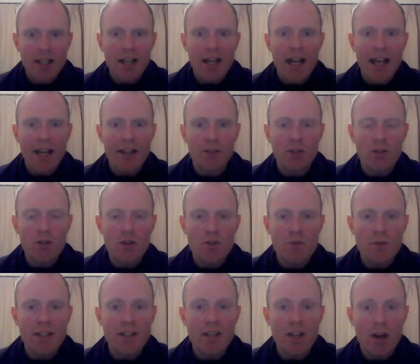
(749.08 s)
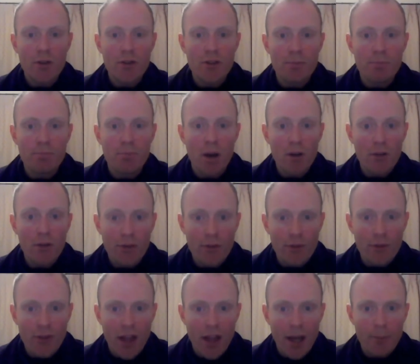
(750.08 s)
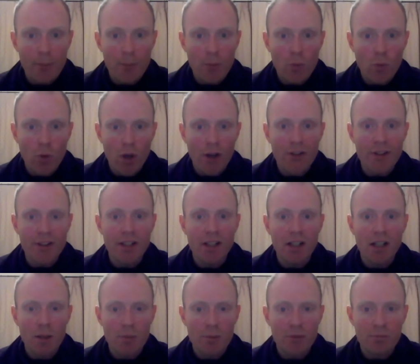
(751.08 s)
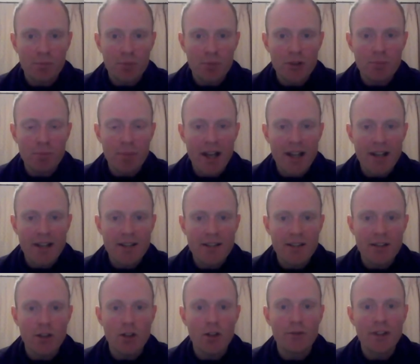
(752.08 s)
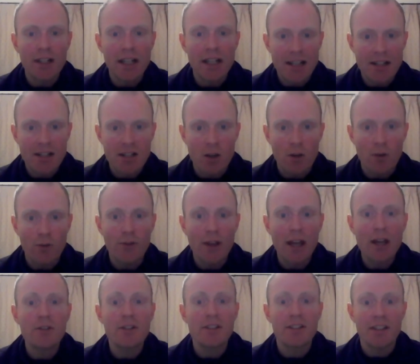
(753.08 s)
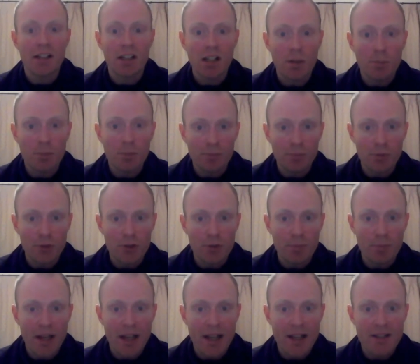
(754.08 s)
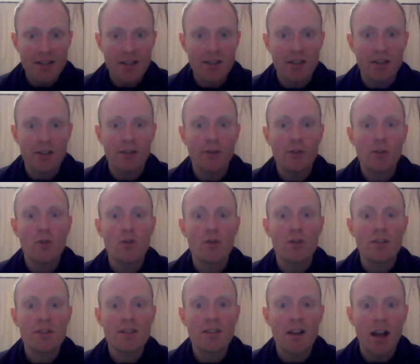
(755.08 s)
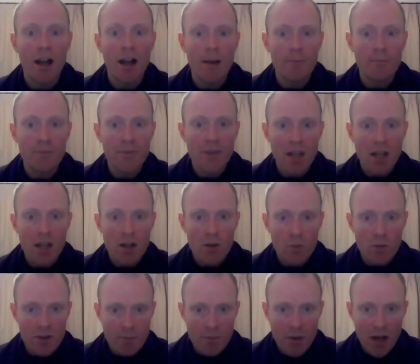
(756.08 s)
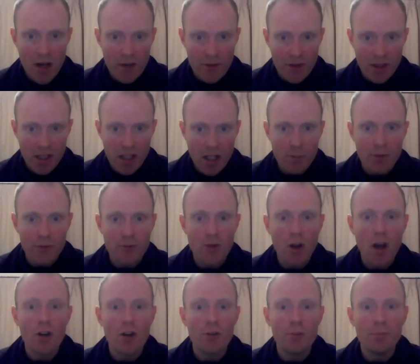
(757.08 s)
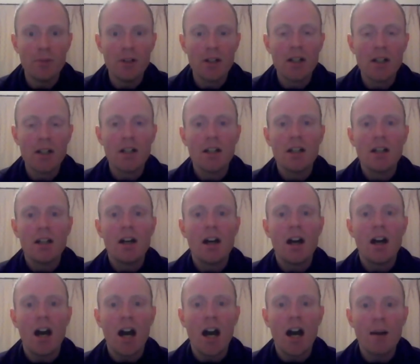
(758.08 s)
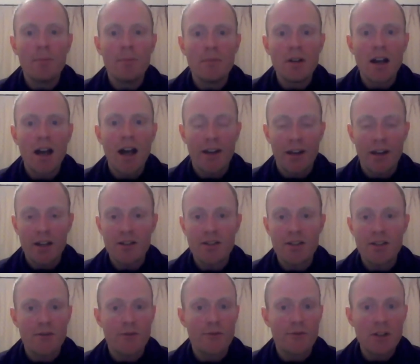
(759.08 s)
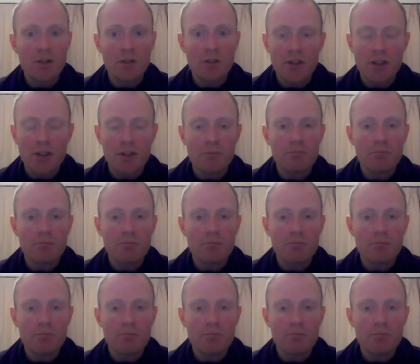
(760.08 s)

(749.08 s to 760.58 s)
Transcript: And of course, we know that both of them were in the Club of Budapest, and Irvin Laszlo founded the Club of Budapest, and of course was part of the Club of Rome. And I just feel that